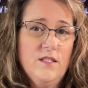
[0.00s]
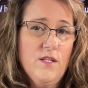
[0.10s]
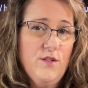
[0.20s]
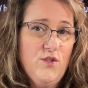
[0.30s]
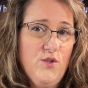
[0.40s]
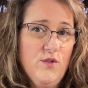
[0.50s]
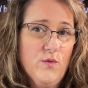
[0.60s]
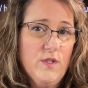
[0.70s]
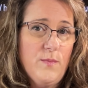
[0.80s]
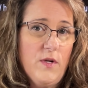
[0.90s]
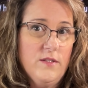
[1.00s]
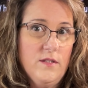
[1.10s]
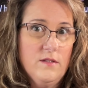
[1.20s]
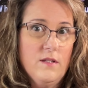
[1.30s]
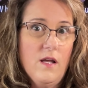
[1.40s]
to the students'
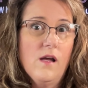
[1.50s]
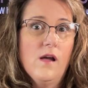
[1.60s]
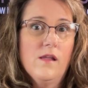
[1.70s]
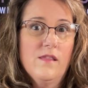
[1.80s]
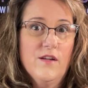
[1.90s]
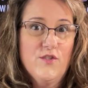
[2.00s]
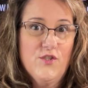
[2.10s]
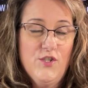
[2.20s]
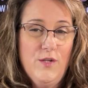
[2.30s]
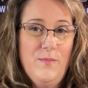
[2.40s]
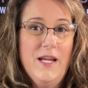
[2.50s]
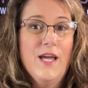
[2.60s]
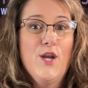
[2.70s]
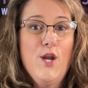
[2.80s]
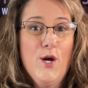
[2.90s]
responses. There should be a
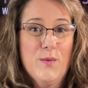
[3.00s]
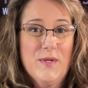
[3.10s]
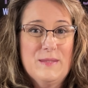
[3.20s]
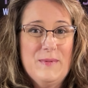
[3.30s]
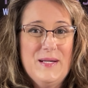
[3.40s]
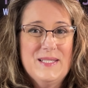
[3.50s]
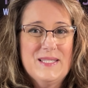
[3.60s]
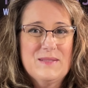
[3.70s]
no response.